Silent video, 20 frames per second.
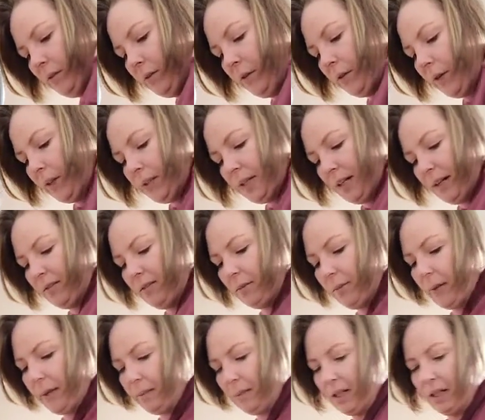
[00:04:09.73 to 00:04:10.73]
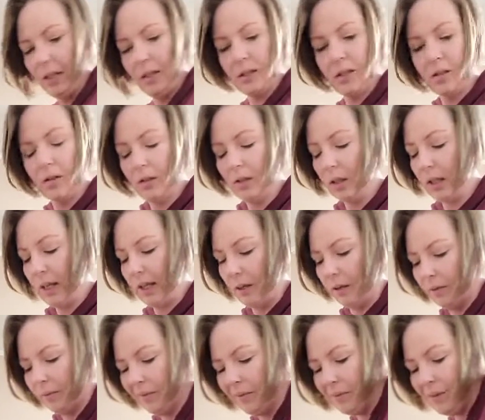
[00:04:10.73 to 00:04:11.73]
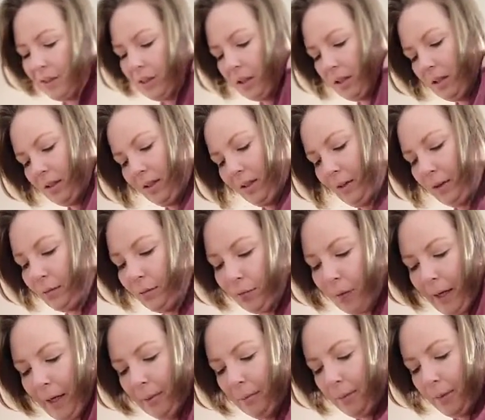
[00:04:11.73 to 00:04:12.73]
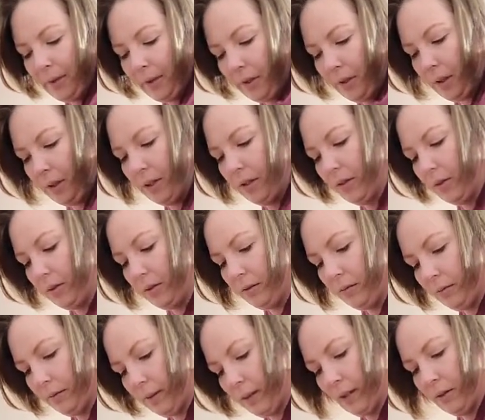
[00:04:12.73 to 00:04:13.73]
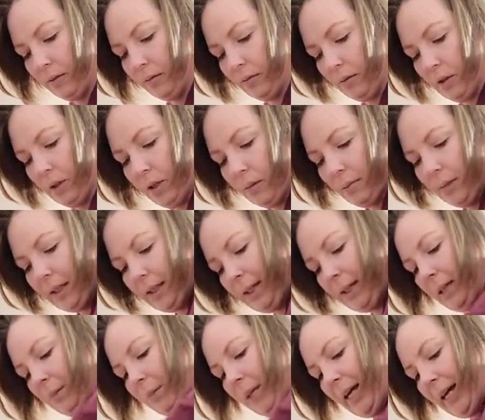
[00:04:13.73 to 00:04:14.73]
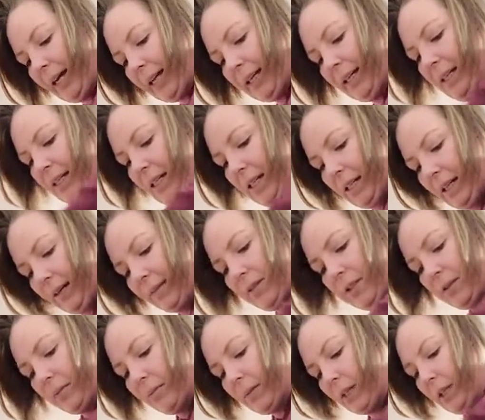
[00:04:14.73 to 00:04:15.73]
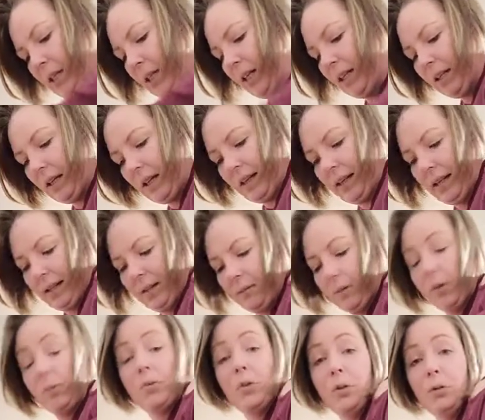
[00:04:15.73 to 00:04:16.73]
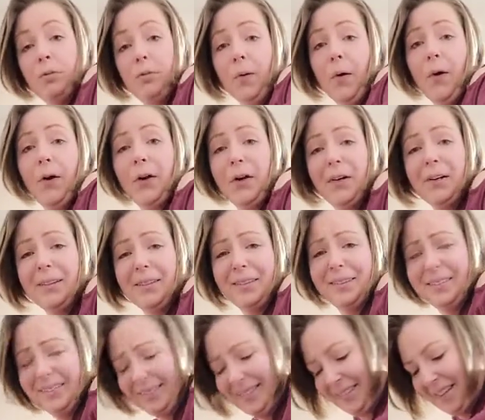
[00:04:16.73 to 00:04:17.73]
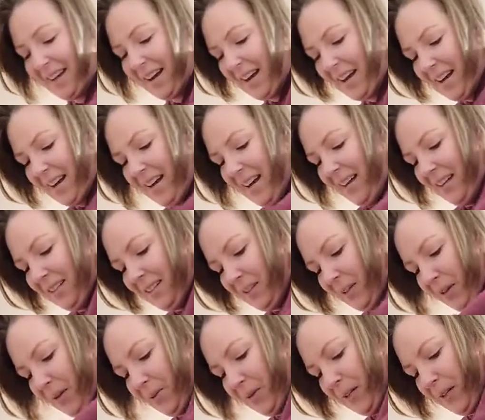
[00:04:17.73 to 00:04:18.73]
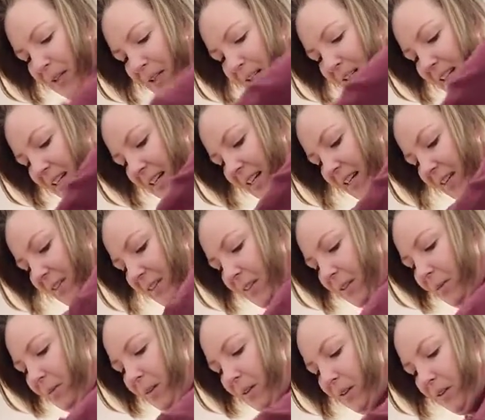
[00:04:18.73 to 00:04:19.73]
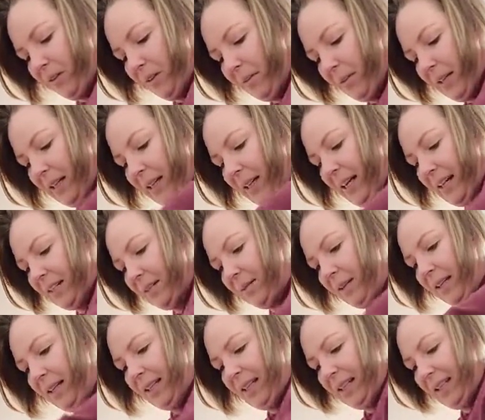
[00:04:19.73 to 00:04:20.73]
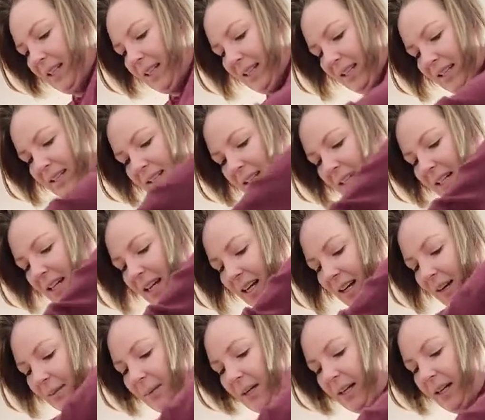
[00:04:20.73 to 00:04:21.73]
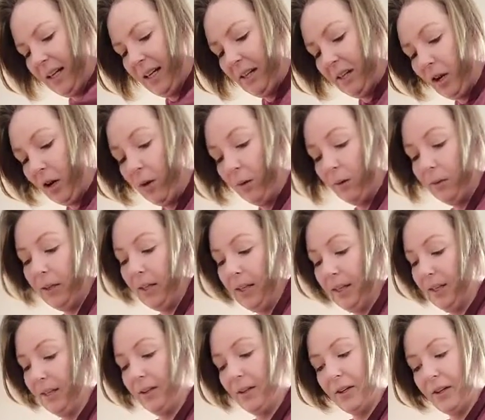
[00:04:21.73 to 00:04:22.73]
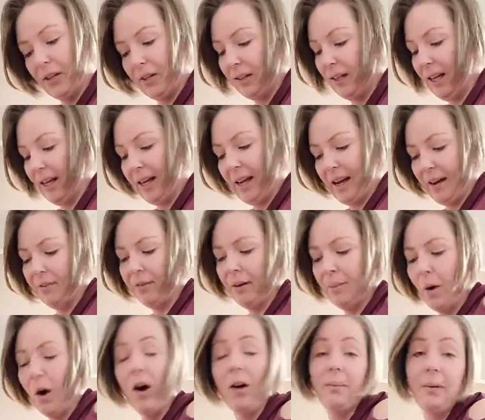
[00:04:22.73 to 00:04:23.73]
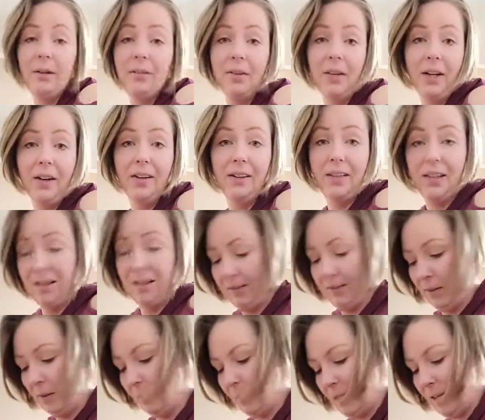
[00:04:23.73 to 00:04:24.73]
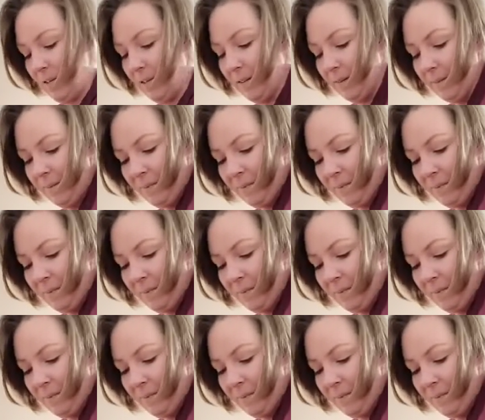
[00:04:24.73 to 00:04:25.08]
You guys have, my bananas aren't like, they're bright, but they're not, you know, completely black. I did have some, but I think I let them go too far. So we're just gonna use the ones from the last week that the kids didn't eat up, and I know that they're like, every mom out there at the end of the week